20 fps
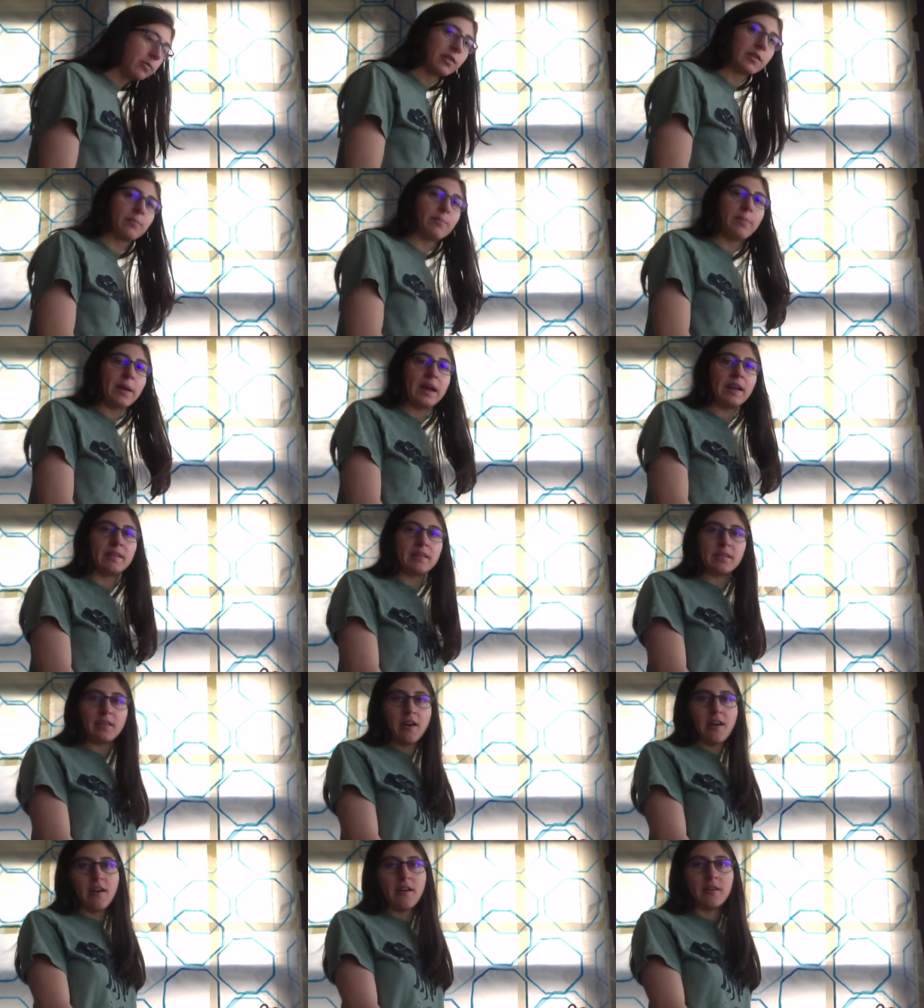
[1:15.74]
was
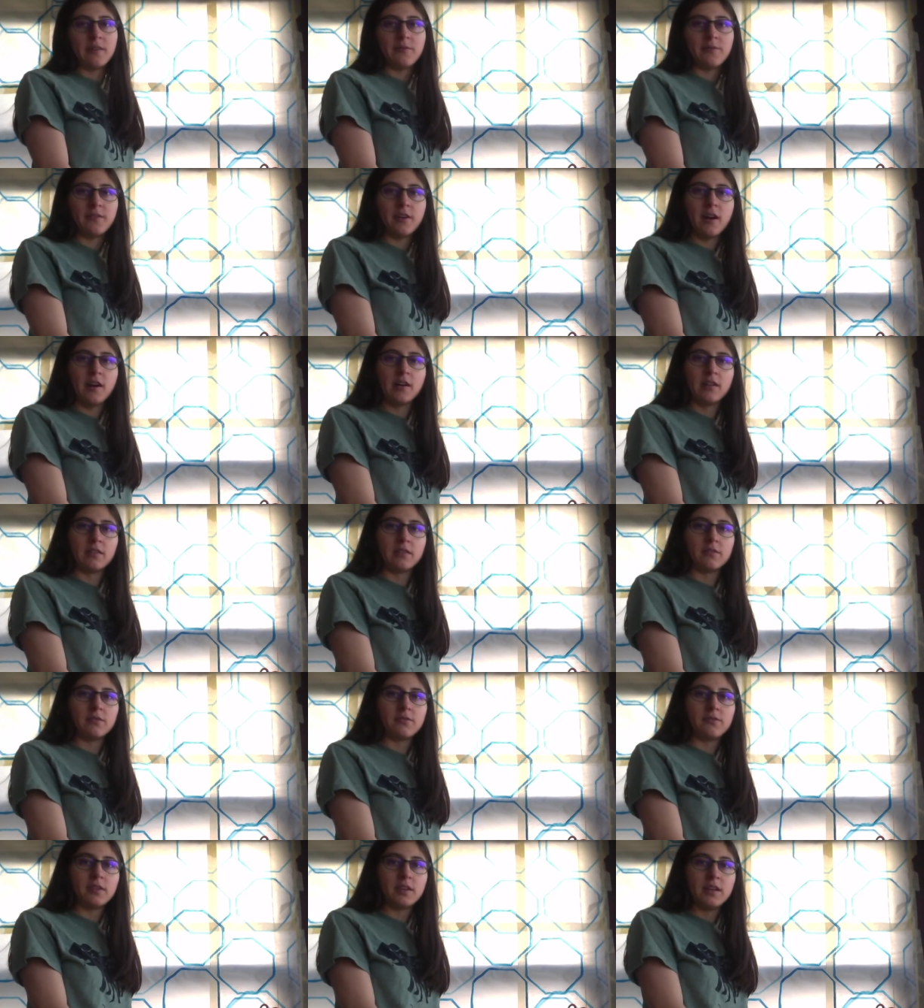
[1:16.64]
based off
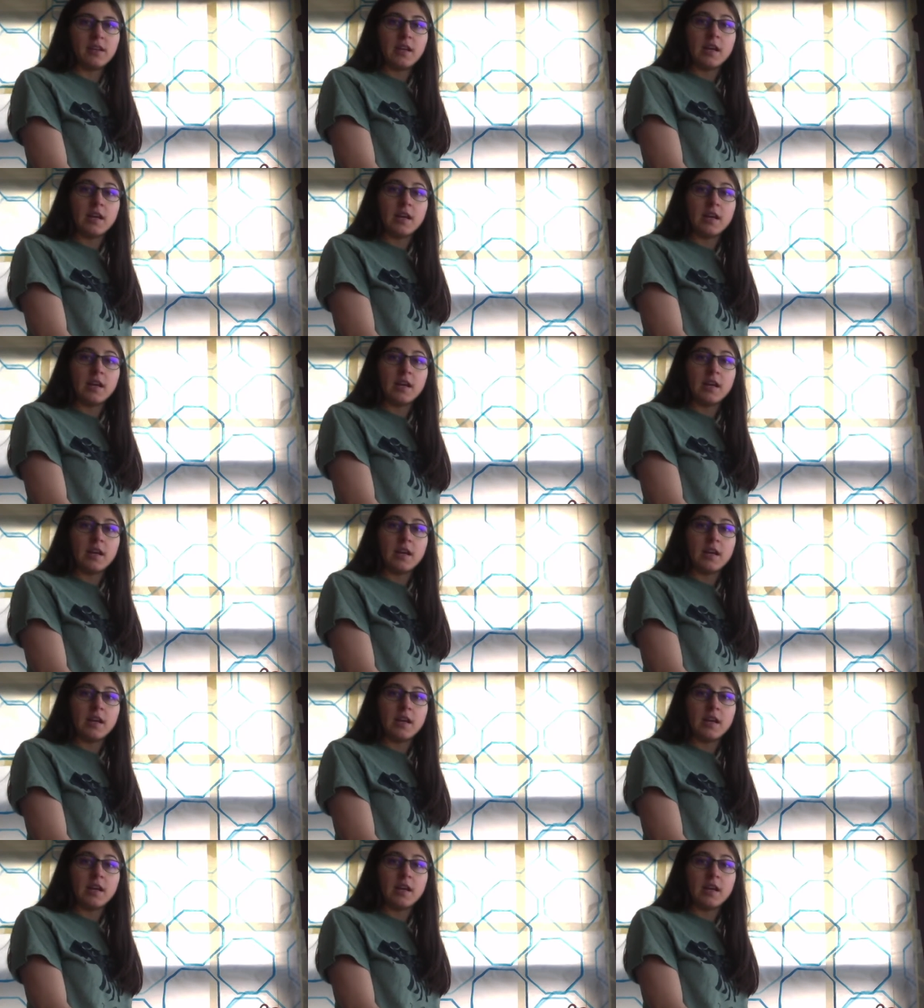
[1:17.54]
of